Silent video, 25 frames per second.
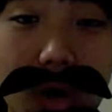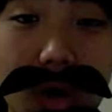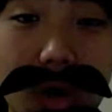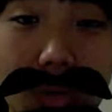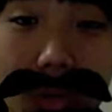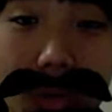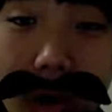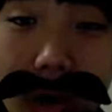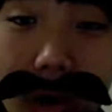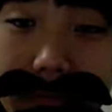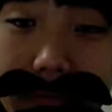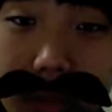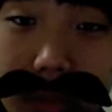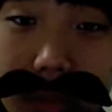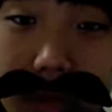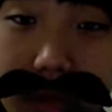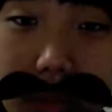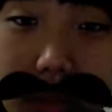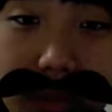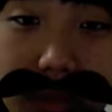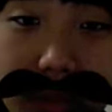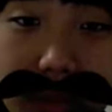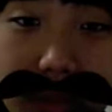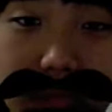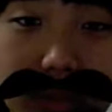will have to
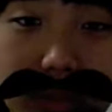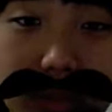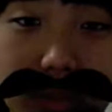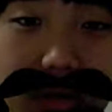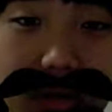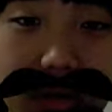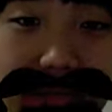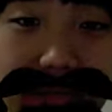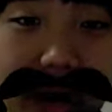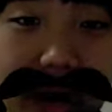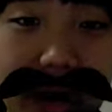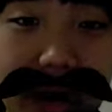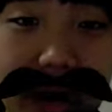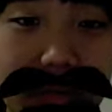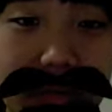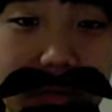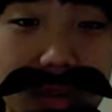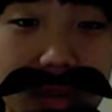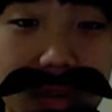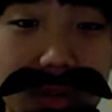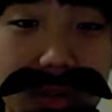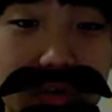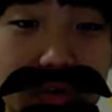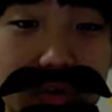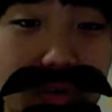compete for survival
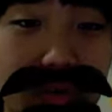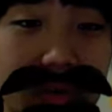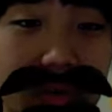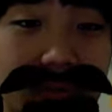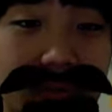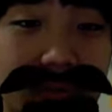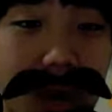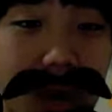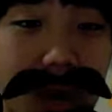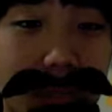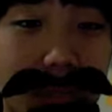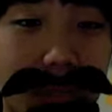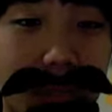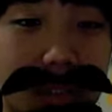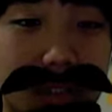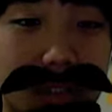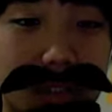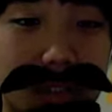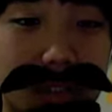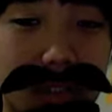in the new environment.